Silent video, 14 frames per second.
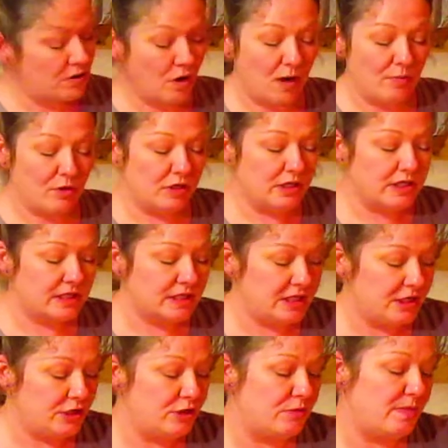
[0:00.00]
I'm going to
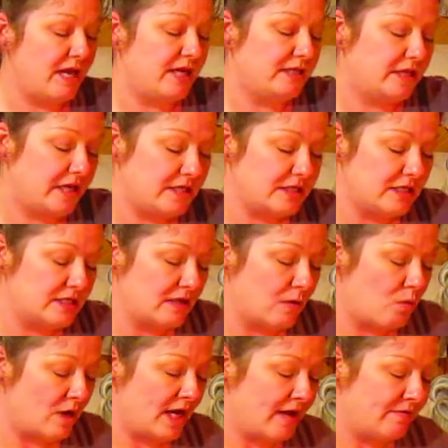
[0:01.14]
continue to make these because I
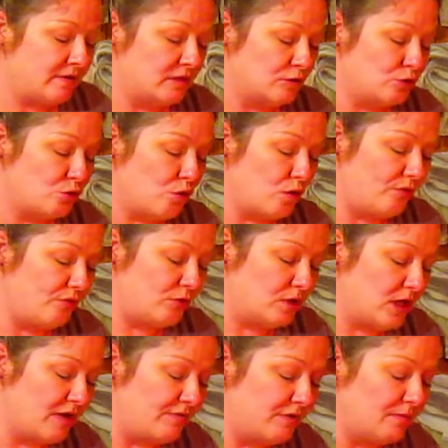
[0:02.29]
want to have a little drawer full
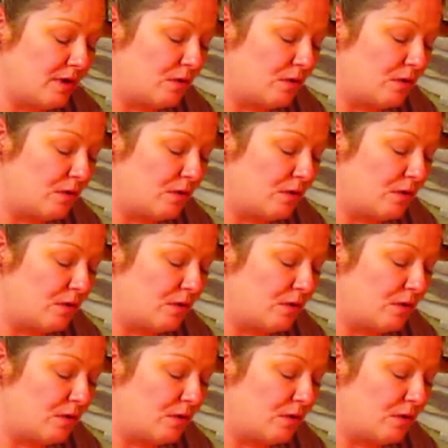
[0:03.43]
of them.